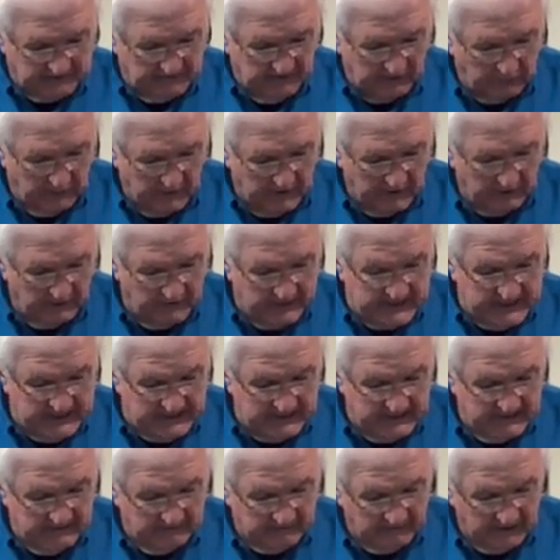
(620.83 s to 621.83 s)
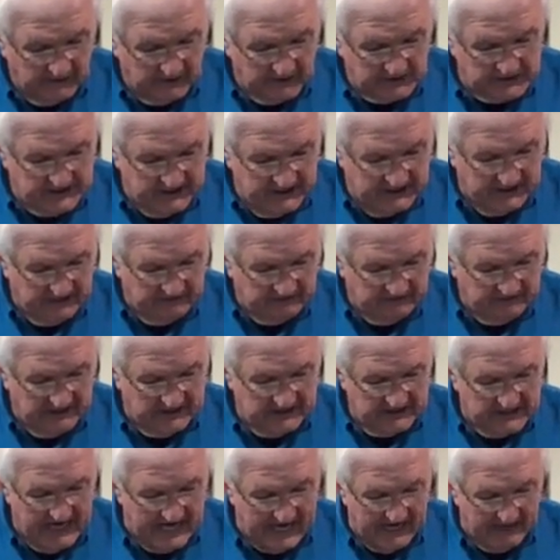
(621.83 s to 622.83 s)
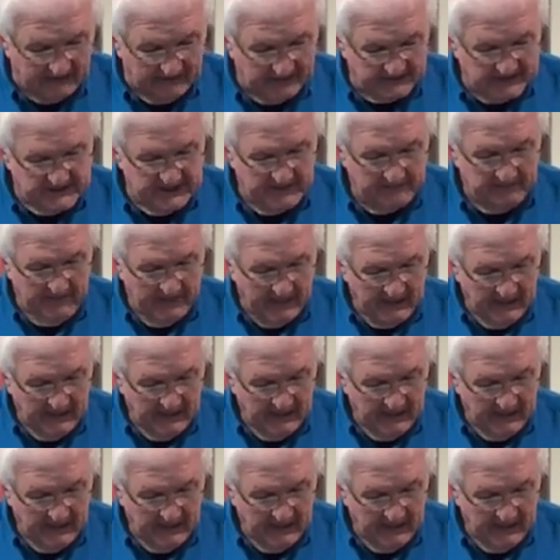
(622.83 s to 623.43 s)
but we'll read the verse in its entirety.